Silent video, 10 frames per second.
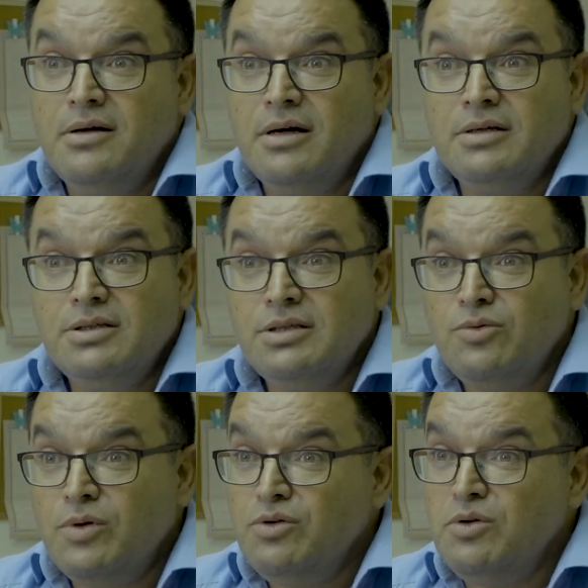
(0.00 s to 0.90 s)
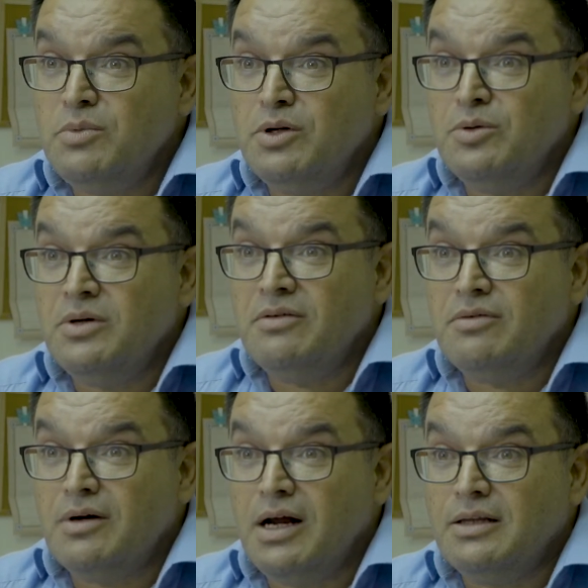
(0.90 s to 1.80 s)
And she said, What do you mean you
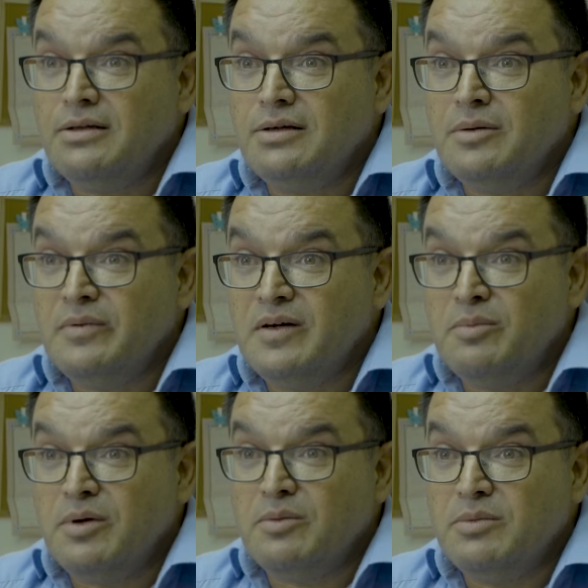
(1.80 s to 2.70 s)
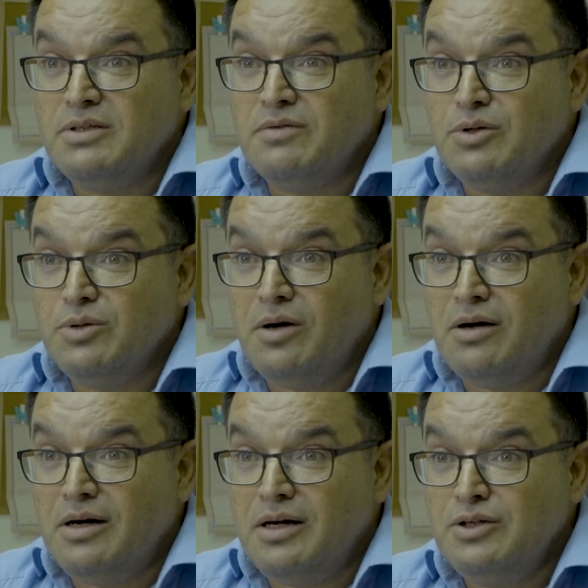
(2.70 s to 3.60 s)
never had a, a bar mitzvah? You
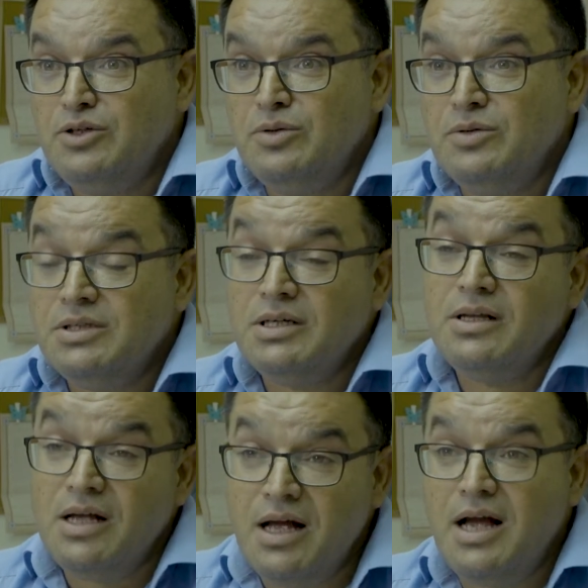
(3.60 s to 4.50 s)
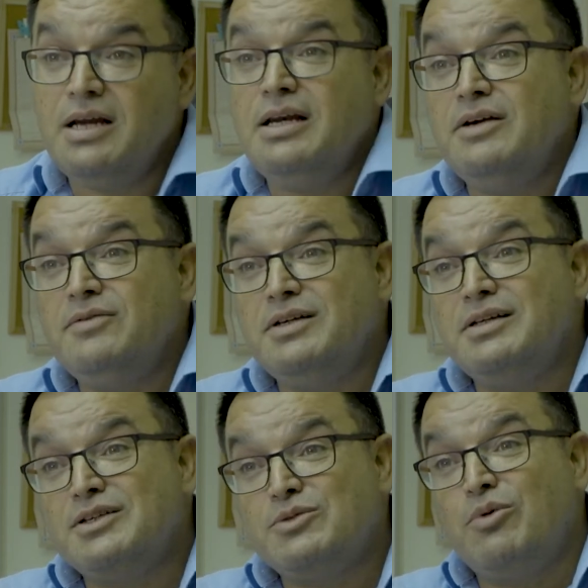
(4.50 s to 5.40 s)
are a Jew. He said, I lived in
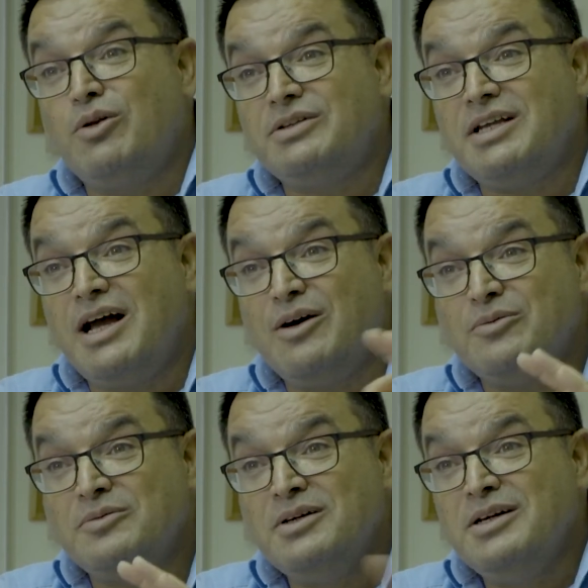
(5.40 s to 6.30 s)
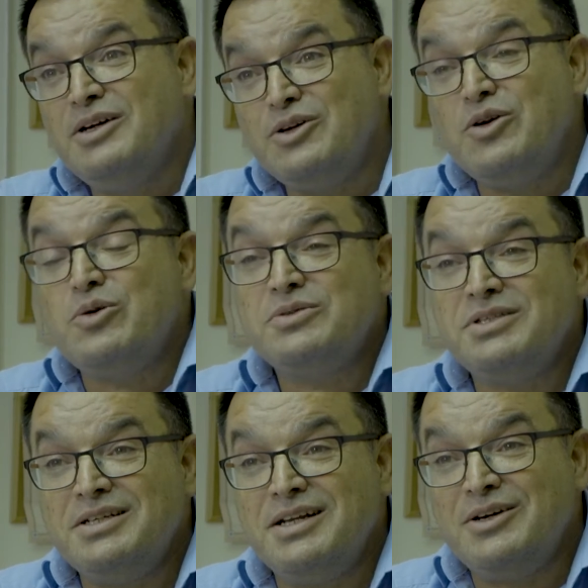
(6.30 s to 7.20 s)
a small town, no
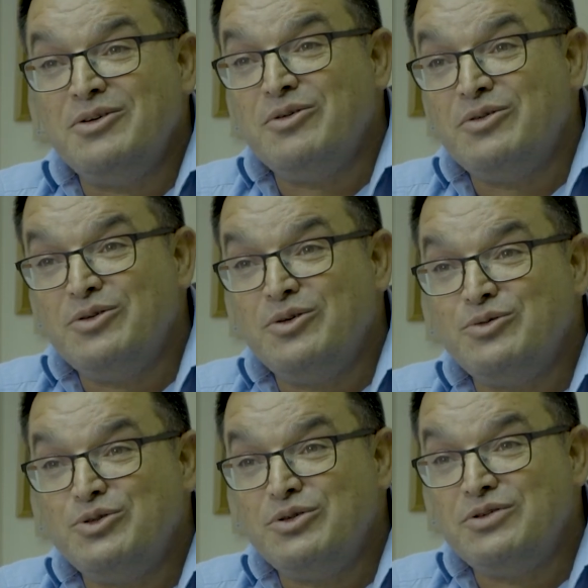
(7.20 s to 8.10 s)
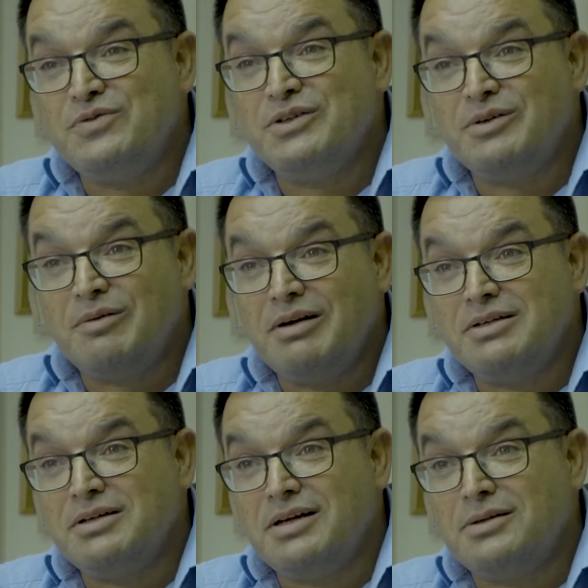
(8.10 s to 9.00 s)
synagogue, no Jewish
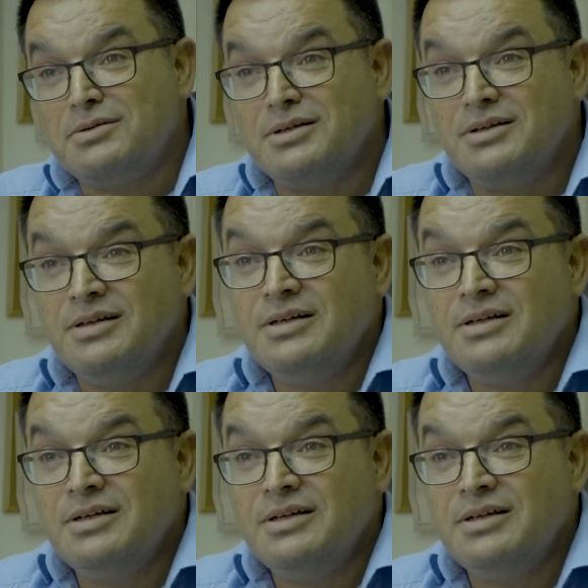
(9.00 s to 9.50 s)
federation, nothing.